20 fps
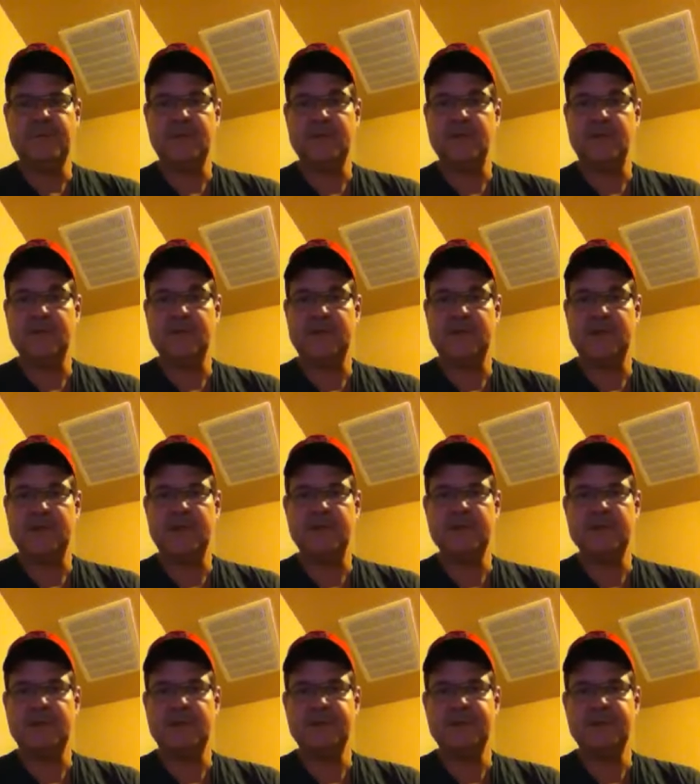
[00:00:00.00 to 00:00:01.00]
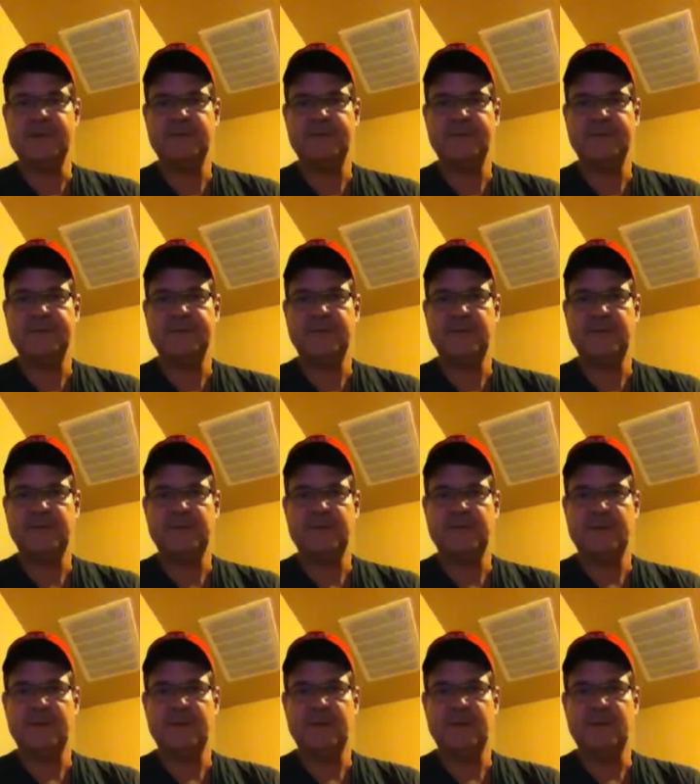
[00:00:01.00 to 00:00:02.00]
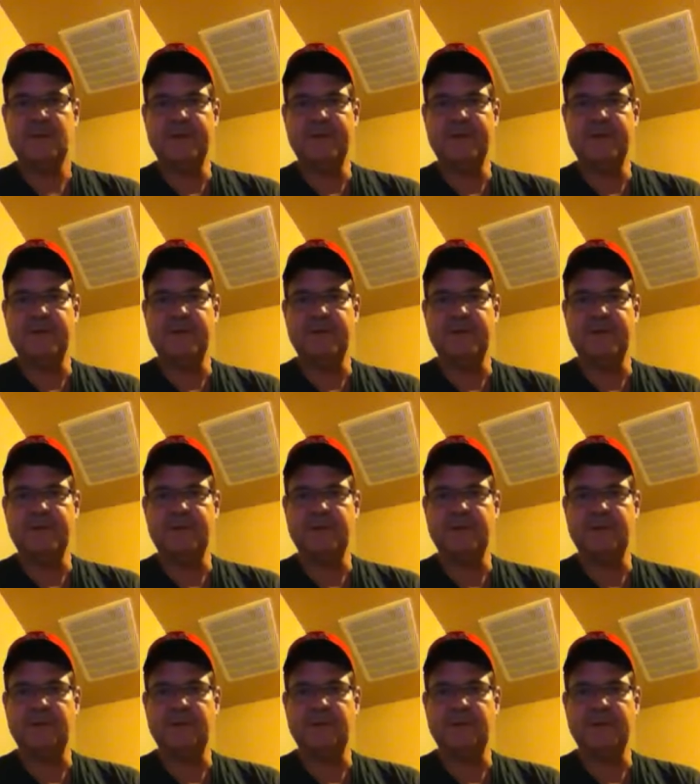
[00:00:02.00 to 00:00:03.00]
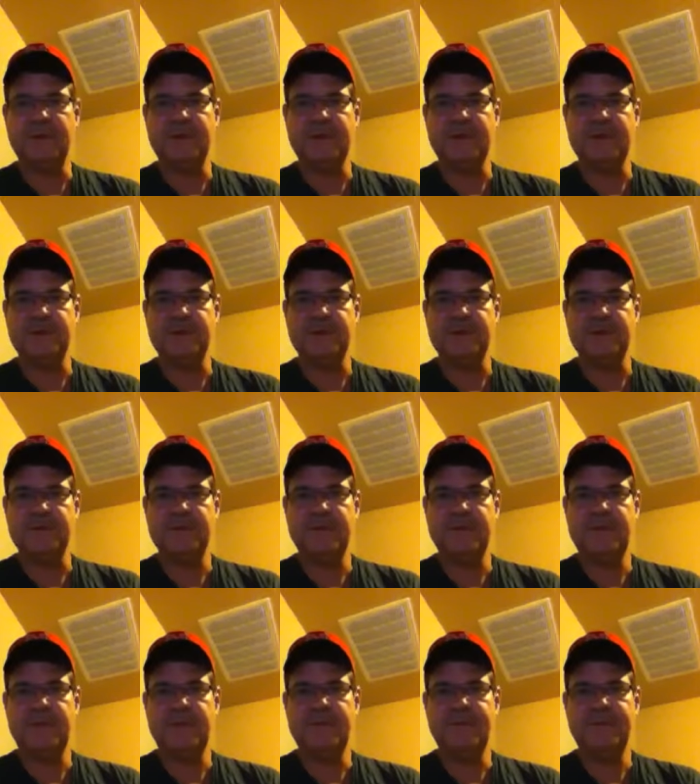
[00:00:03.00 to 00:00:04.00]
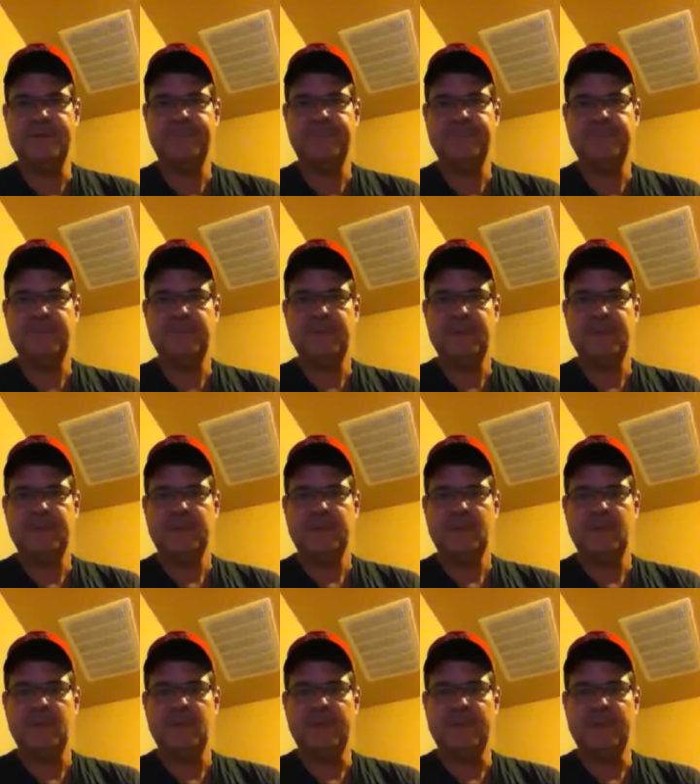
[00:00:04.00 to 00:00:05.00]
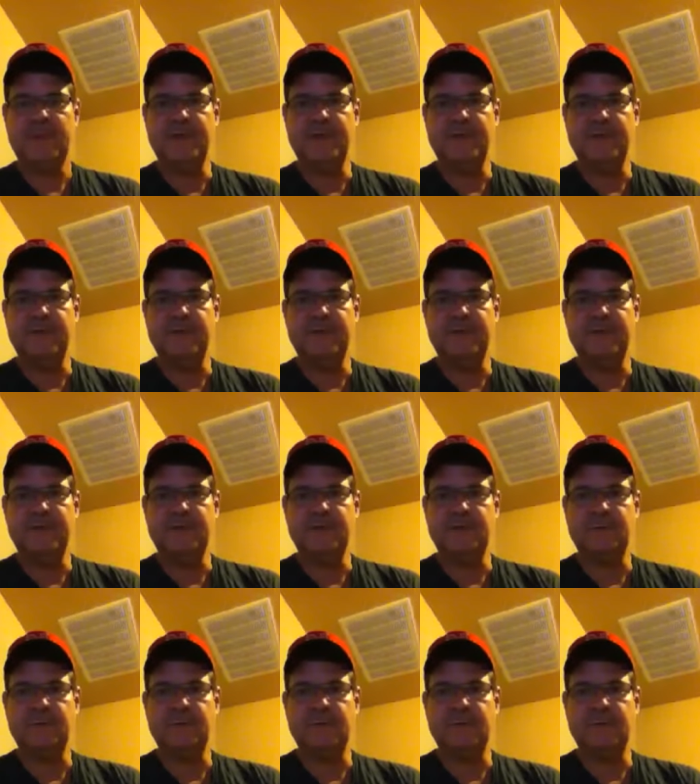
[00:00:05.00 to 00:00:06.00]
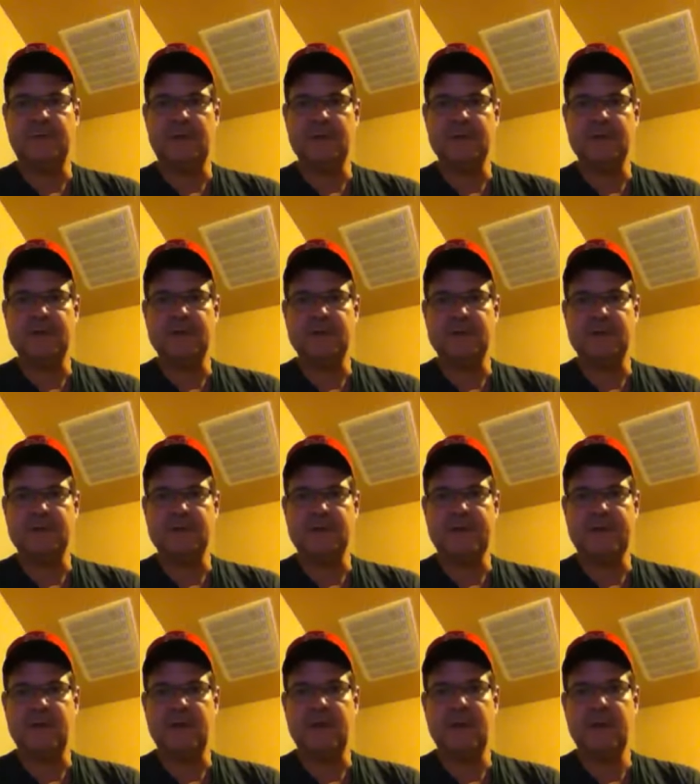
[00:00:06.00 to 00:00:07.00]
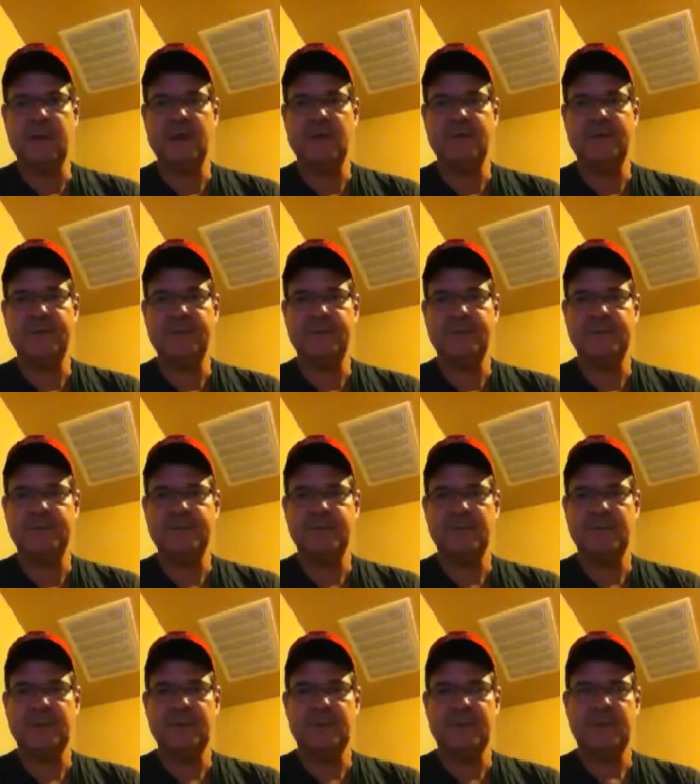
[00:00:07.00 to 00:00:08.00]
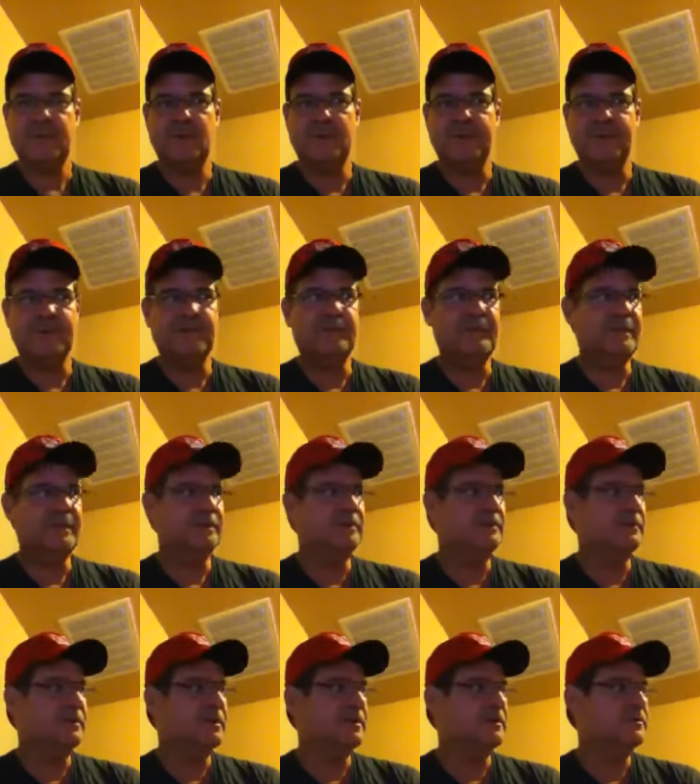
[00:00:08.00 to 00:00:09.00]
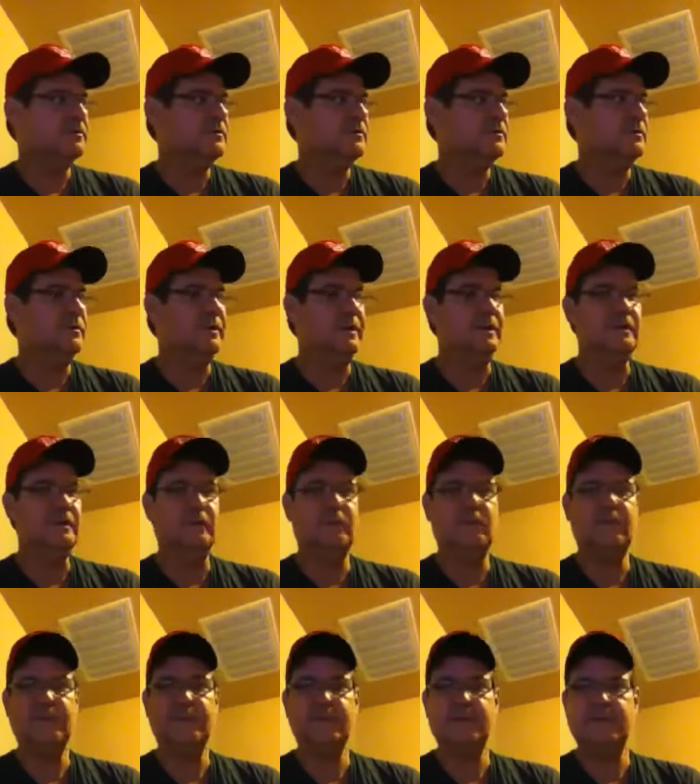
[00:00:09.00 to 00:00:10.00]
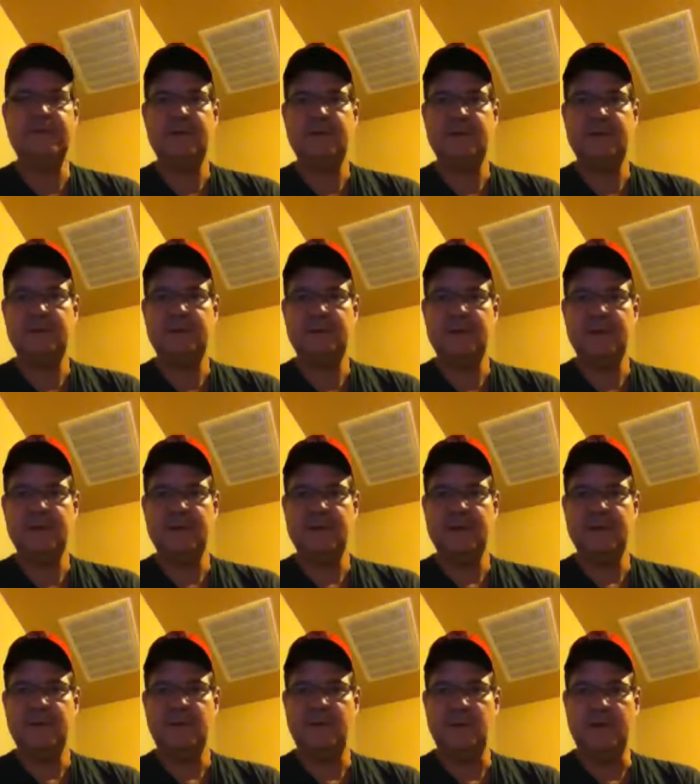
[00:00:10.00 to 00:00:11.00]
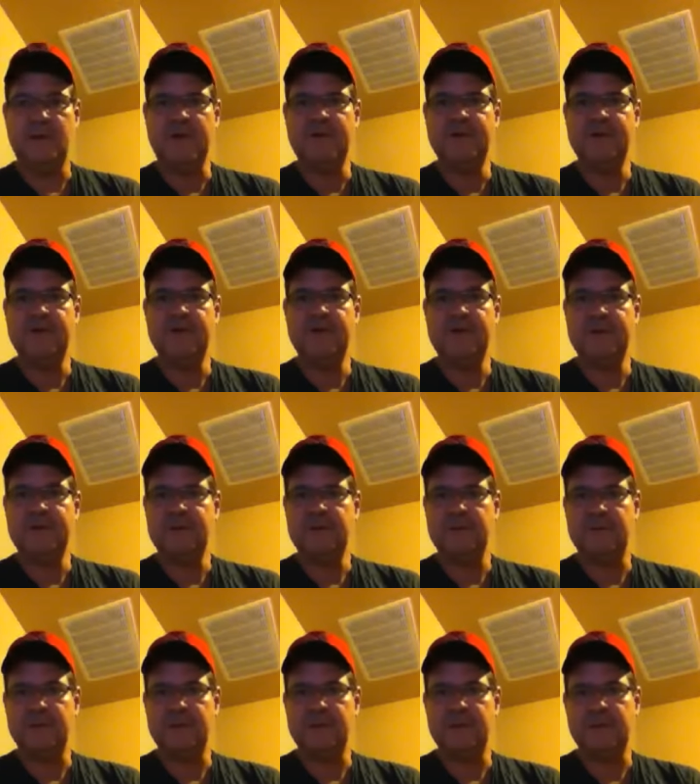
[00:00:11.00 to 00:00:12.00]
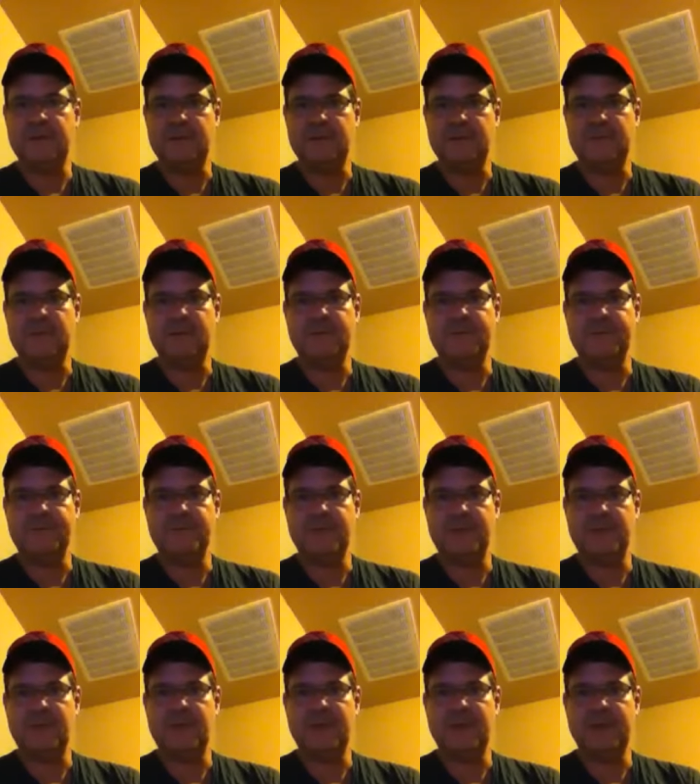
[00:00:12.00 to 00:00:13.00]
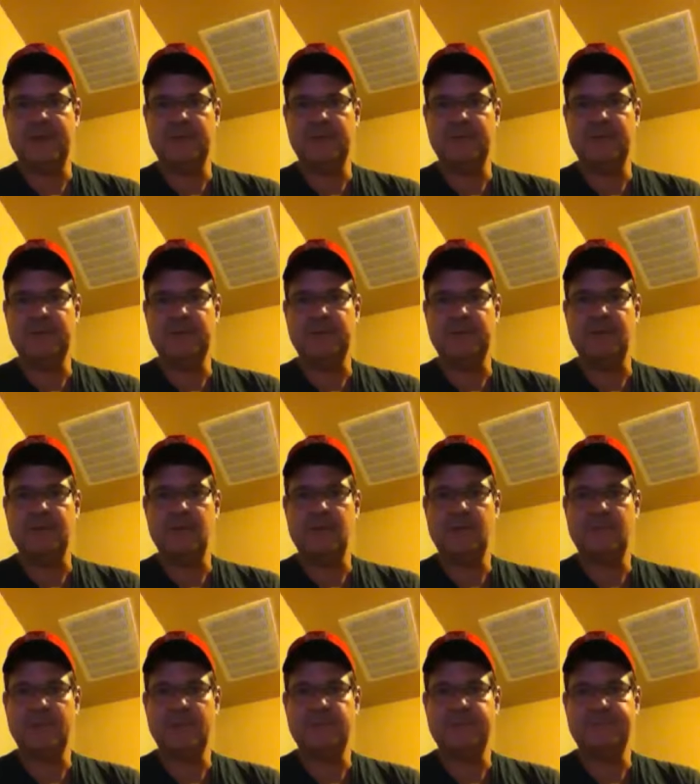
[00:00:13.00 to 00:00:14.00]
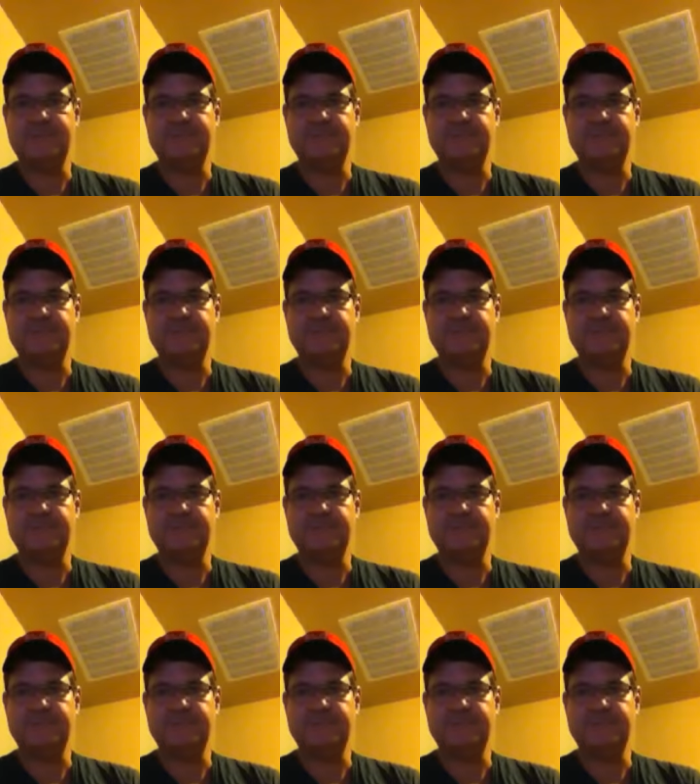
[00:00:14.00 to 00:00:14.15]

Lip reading: turns at an intersection, when your vehicle enters a city, when your vehicle crosses a state line, when your vehicle goes through a toll booth, wherever your vehicle goes, they'll be able to record it.